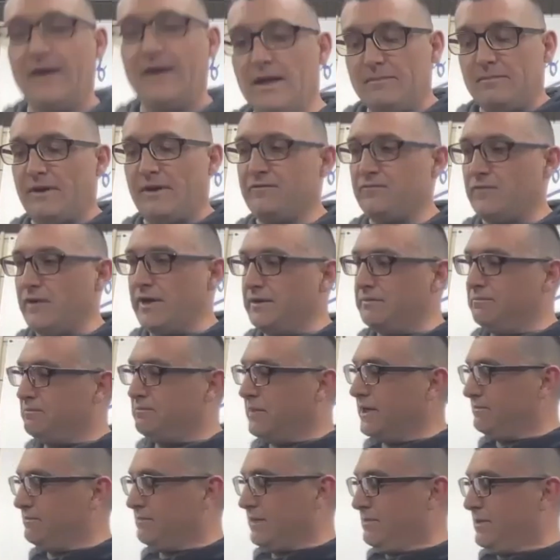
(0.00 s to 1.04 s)
my
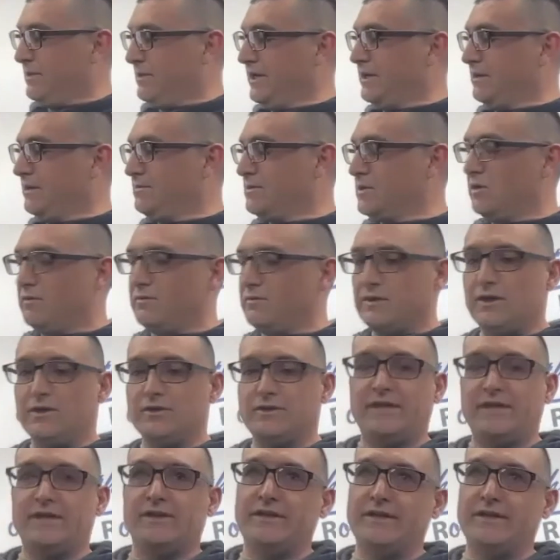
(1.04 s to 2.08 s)
buddy comes over and
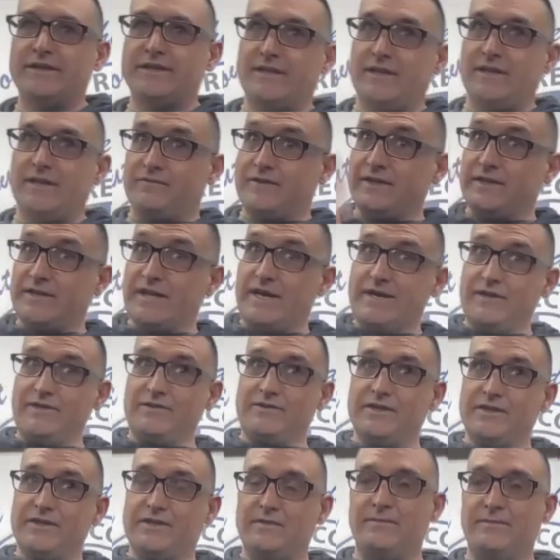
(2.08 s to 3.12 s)
goes, "Here, this stuff gets out of your
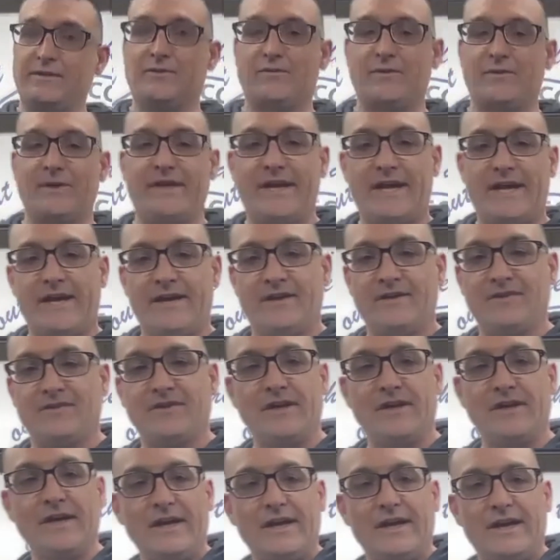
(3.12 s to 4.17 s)
system in 3 days."
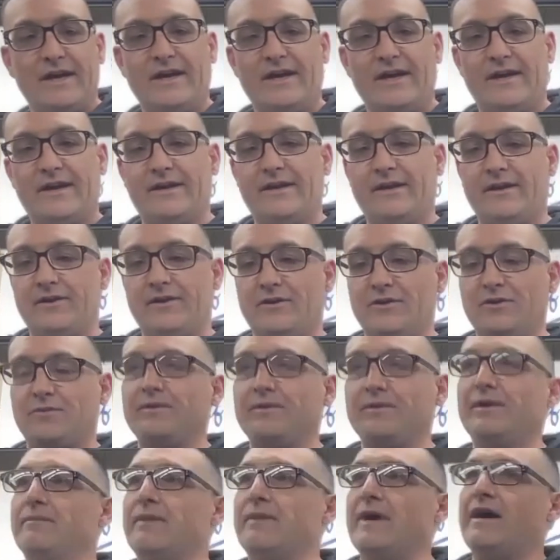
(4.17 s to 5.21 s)
And he introduced
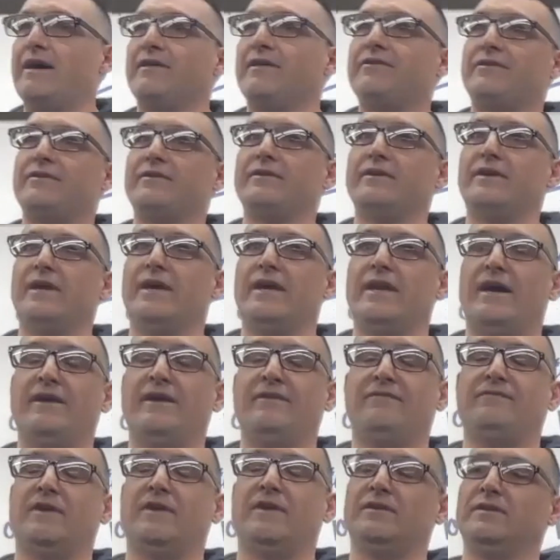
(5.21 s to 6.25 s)
me to meth, and I
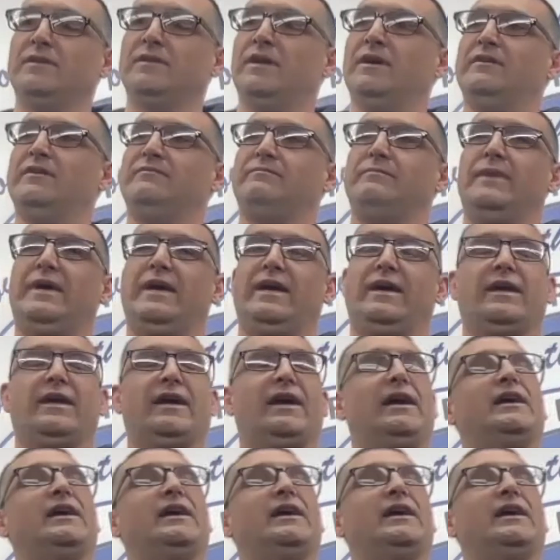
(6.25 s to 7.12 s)
fell in love, man. I